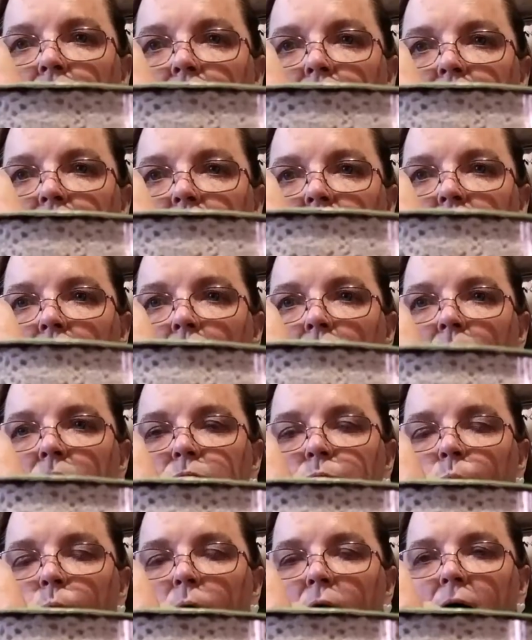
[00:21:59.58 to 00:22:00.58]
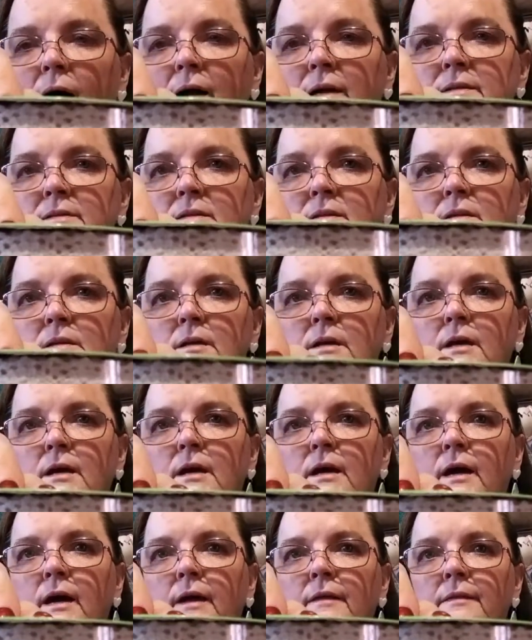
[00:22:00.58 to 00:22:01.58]
like an off-white
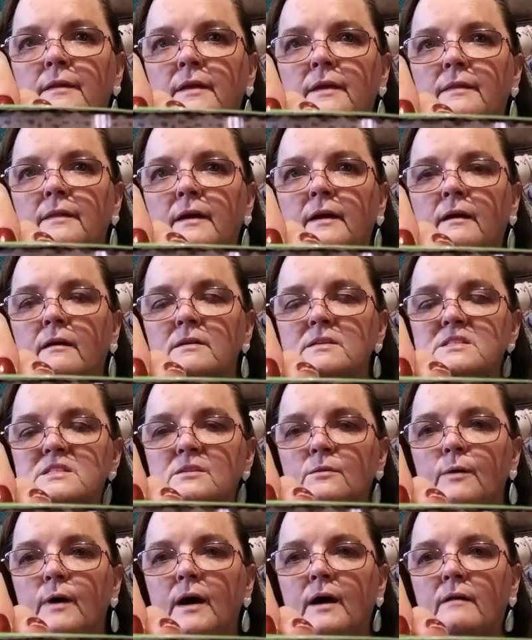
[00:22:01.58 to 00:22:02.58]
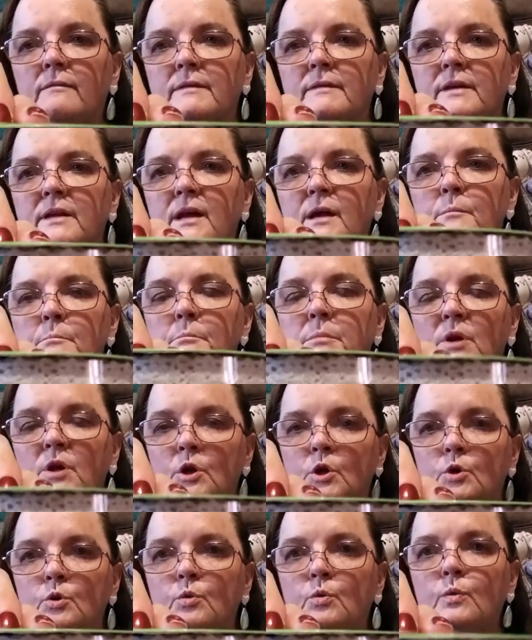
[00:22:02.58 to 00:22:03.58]
and then they also have it in
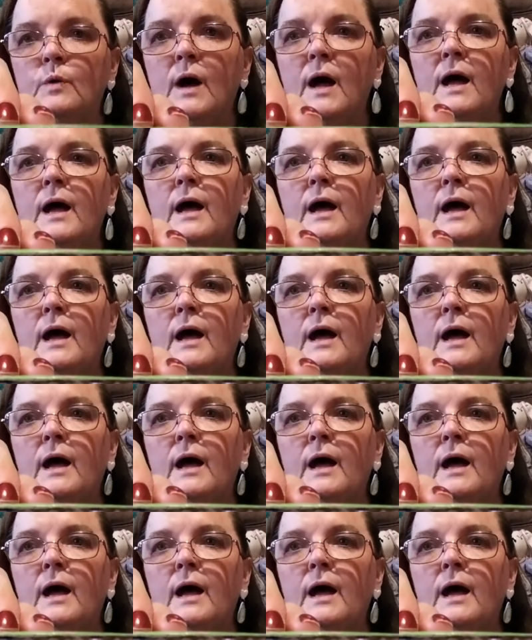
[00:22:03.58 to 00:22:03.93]
blue